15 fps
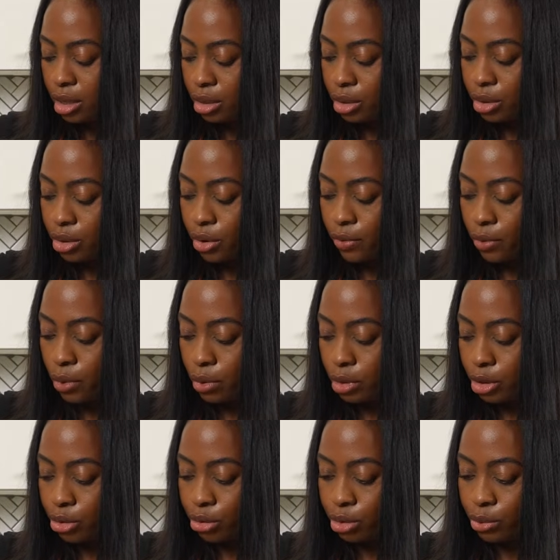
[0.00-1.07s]
So of
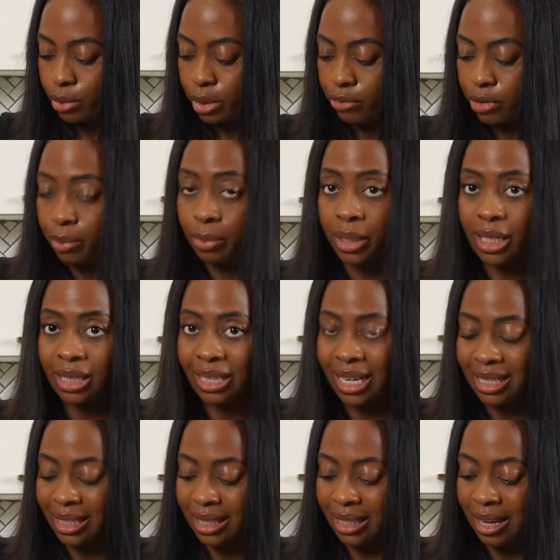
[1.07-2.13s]
course, you just wanna repeat
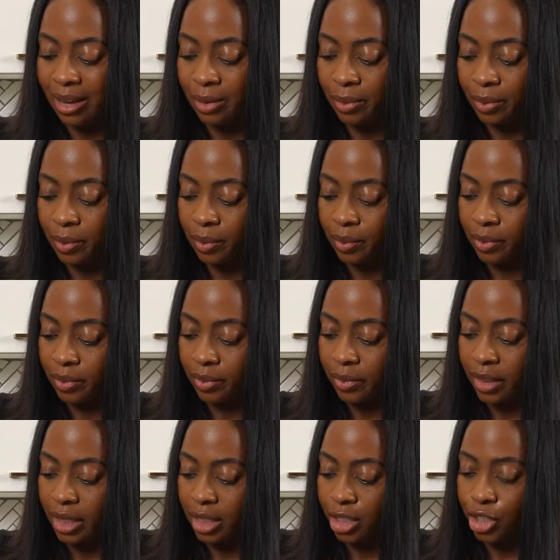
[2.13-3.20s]
that step,
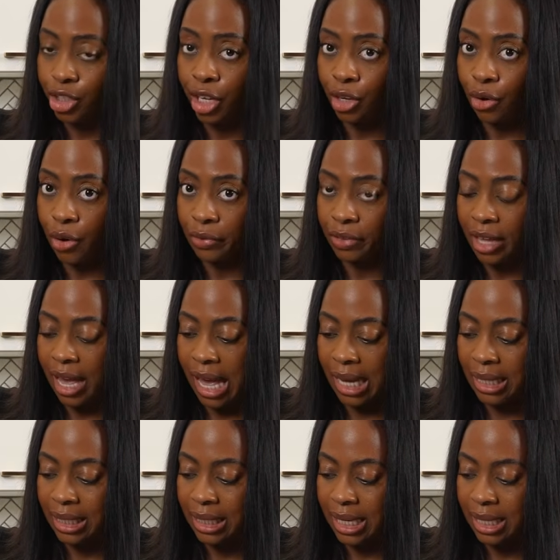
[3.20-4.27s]
shake off the
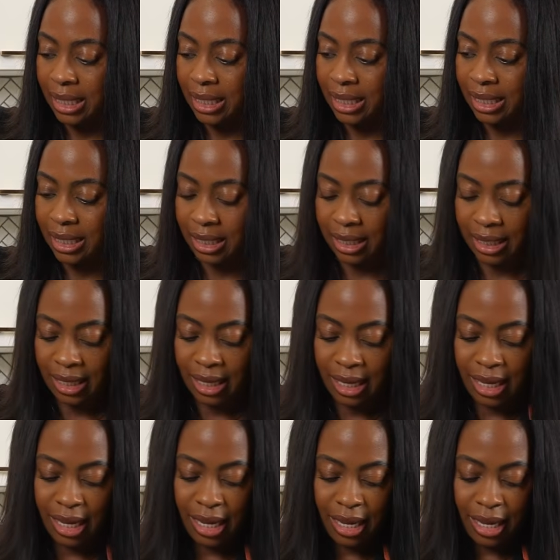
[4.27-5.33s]
excess,
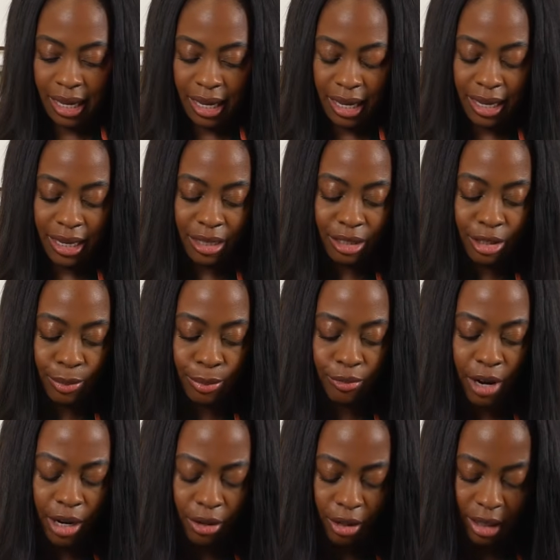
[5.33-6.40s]
and dip
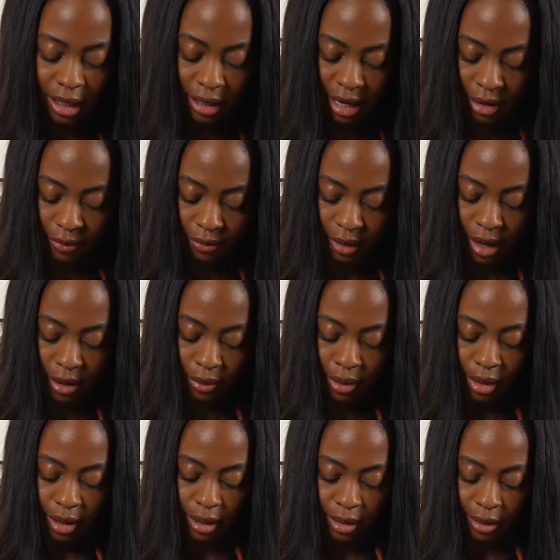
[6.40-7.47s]
right on in that flour.